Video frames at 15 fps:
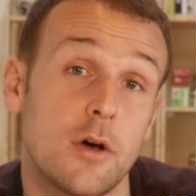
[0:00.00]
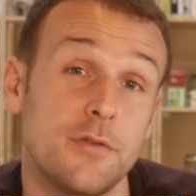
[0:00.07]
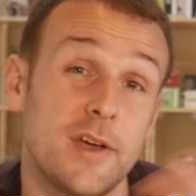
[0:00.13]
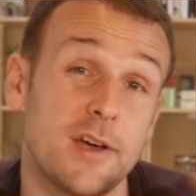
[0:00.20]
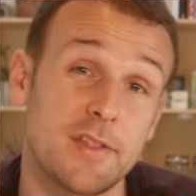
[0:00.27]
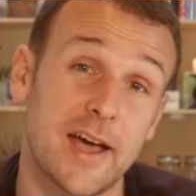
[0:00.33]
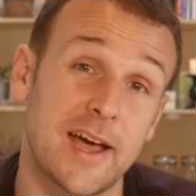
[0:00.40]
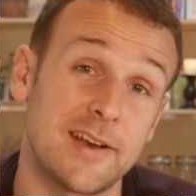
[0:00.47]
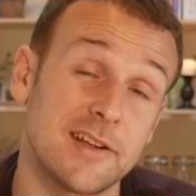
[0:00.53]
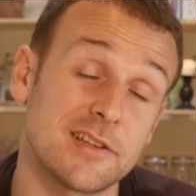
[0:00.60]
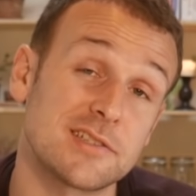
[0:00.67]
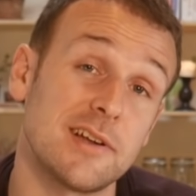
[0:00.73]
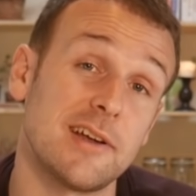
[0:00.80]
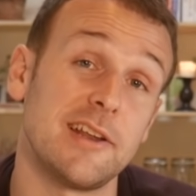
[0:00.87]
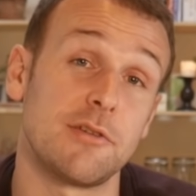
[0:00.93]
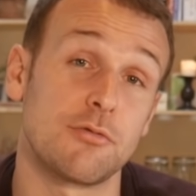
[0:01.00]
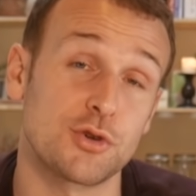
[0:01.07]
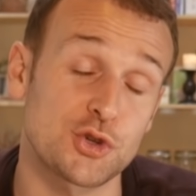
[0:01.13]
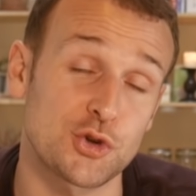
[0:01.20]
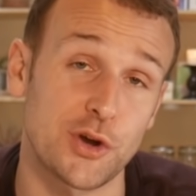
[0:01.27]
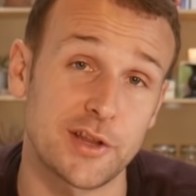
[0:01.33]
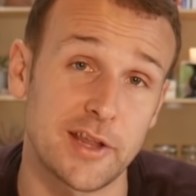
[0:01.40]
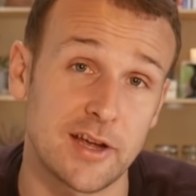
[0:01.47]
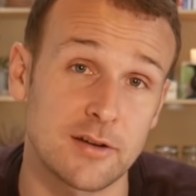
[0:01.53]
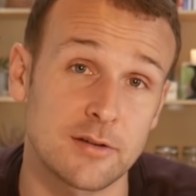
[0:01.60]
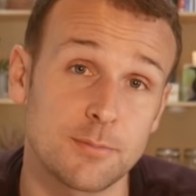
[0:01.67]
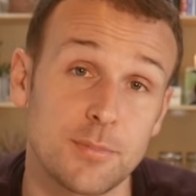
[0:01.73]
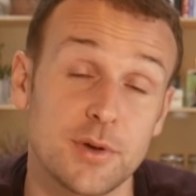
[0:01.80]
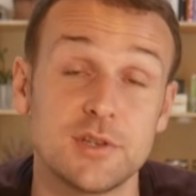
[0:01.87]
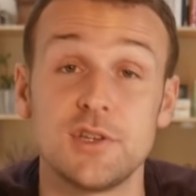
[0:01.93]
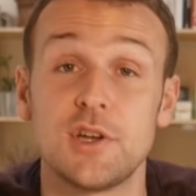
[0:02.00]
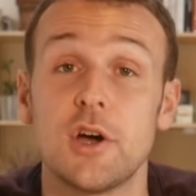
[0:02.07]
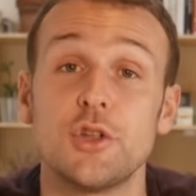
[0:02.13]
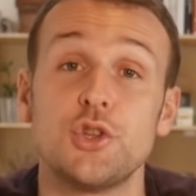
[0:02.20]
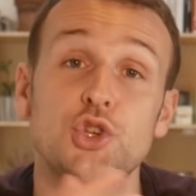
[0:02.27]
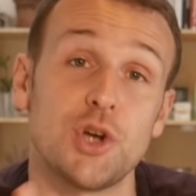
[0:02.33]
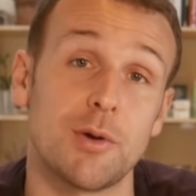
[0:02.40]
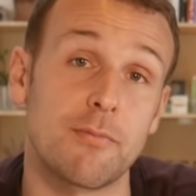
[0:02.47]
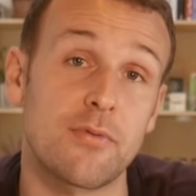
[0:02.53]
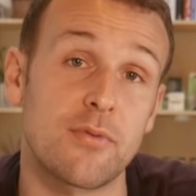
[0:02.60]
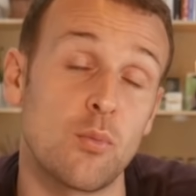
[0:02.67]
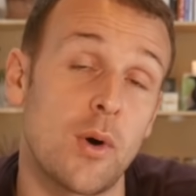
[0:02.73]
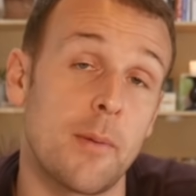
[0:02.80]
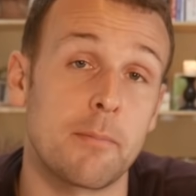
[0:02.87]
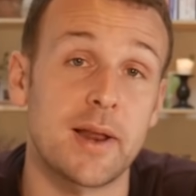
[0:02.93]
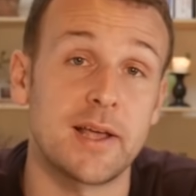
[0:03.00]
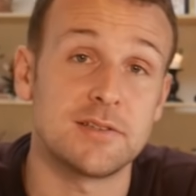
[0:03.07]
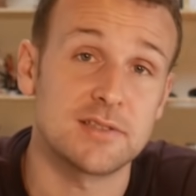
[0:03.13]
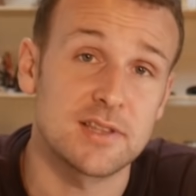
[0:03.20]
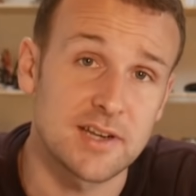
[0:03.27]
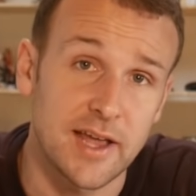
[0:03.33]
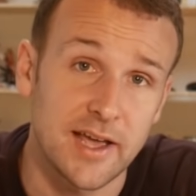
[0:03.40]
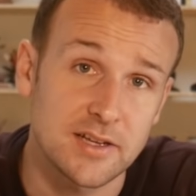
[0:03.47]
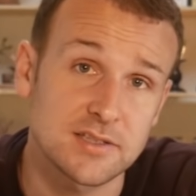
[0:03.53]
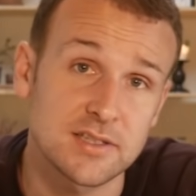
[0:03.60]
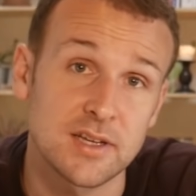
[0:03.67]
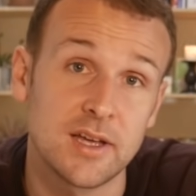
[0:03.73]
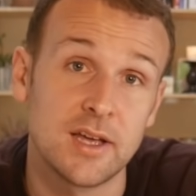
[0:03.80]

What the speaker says: On the other hand, it's slightly restricting because you can't jump from one place to the next.